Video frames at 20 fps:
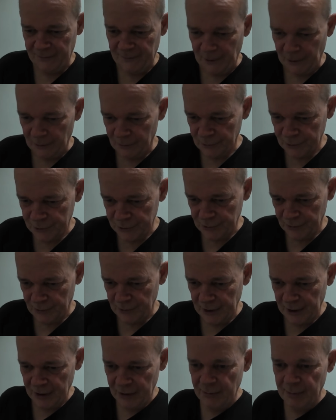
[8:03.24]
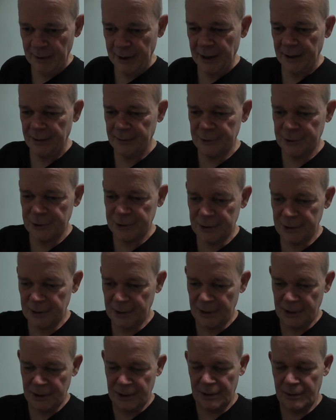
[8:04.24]
volts or thereabouts,
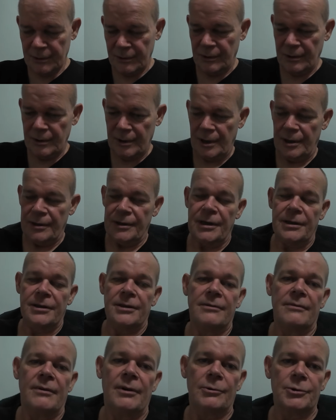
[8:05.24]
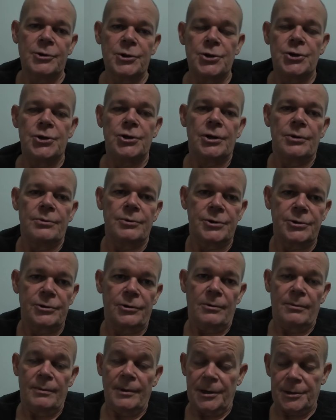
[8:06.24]
and then the voltage shoots
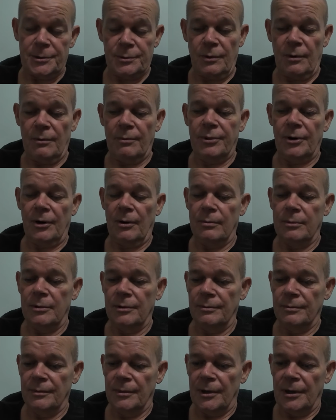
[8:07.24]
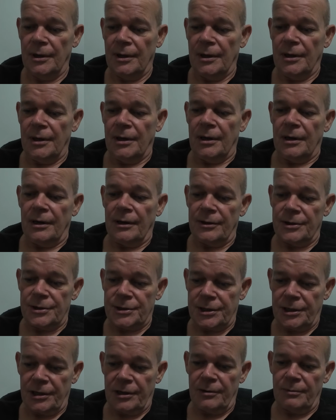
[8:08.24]
up. That's one problem. And the
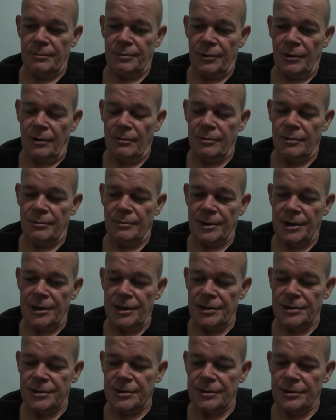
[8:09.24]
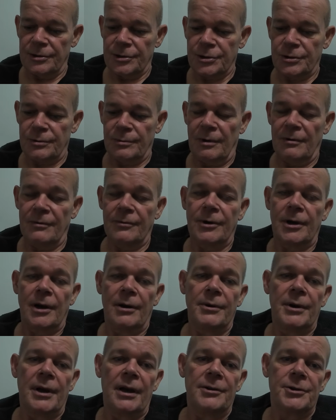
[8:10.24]
second problem is some of them
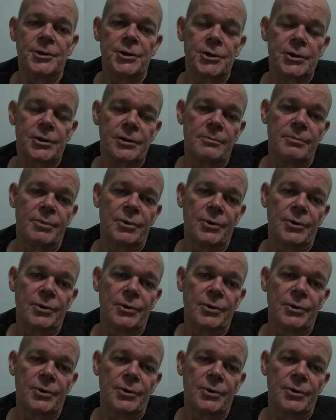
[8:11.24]
go down to 2.